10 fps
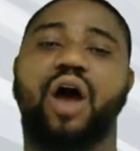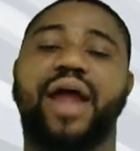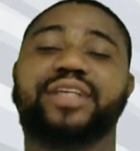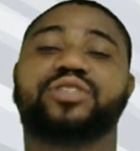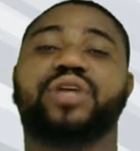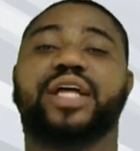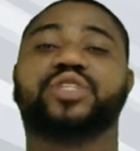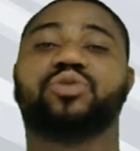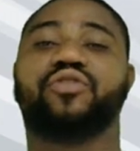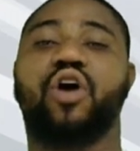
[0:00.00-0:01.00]
All right,
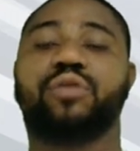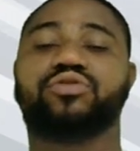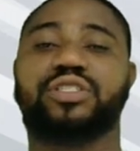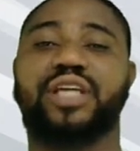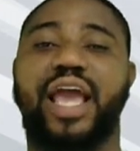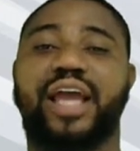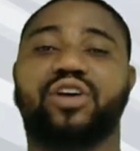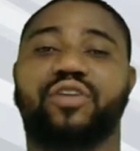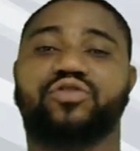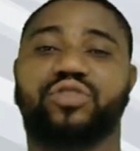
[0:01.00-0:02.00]
students, we've come to the
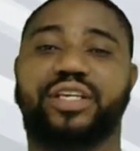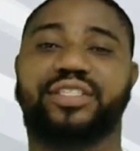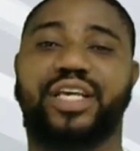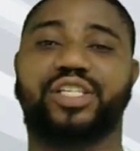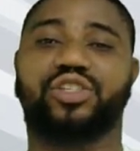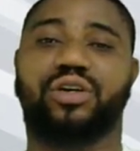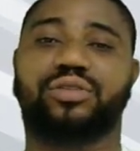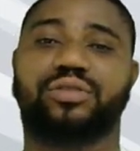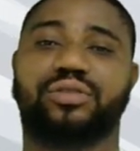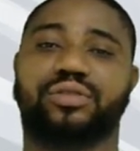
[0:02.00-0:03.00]
end of today's
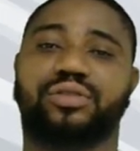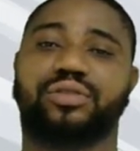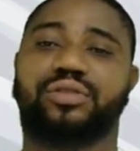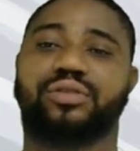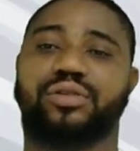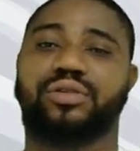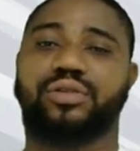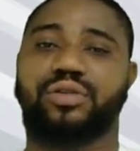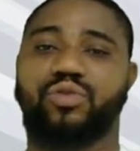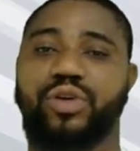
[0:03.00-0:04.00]
section
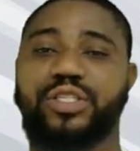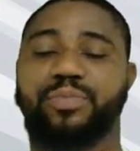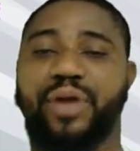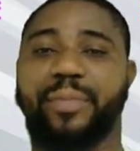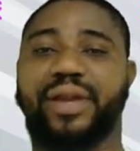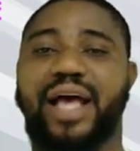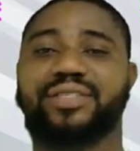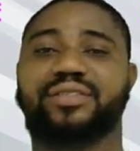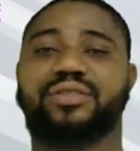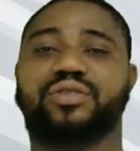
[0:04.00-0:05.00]
with prep
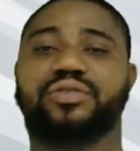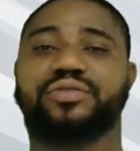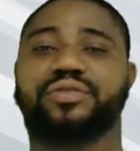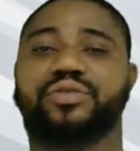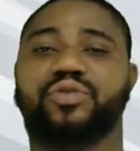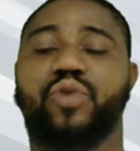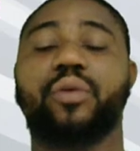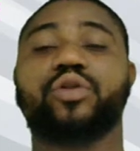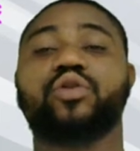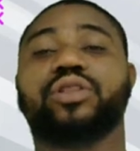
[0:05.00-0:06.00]
class,
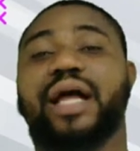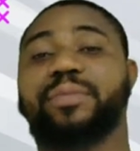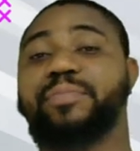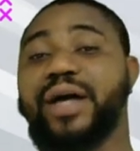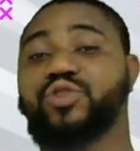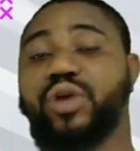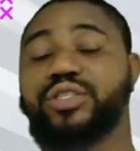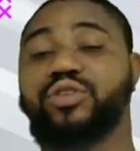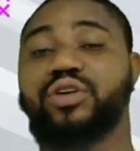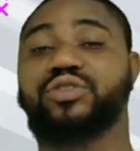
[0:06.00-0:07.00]
where we looked at past
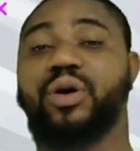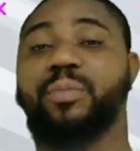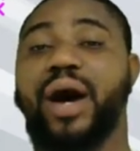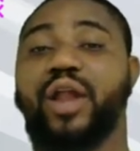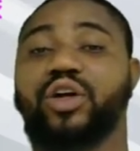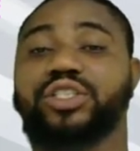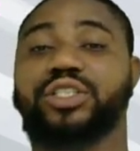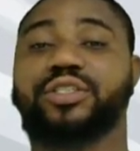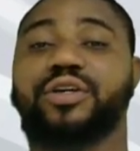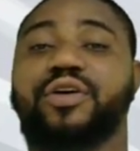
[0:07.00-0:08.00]
questions on
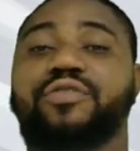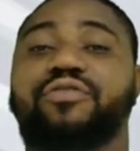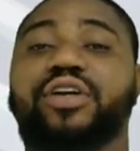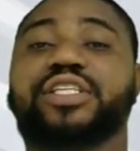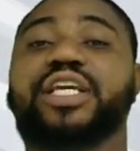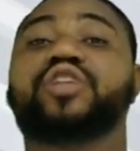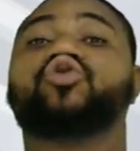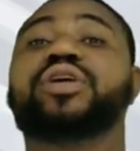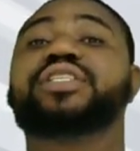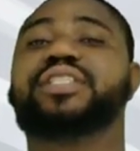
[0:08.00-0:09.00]
biology for the year
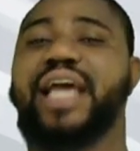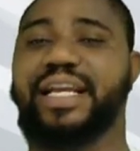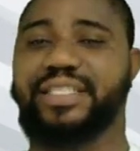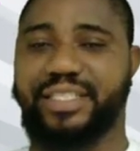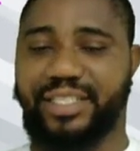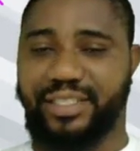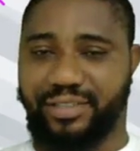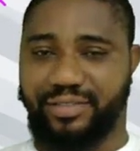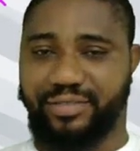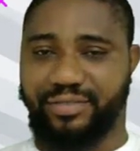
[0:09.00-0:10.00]

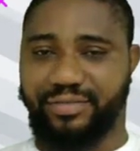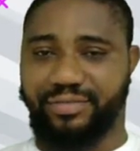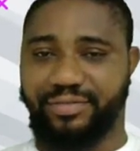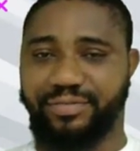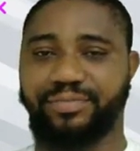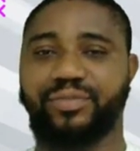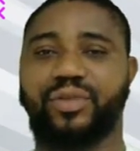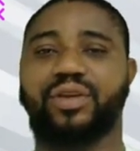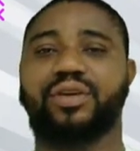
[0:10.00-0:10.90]
2019,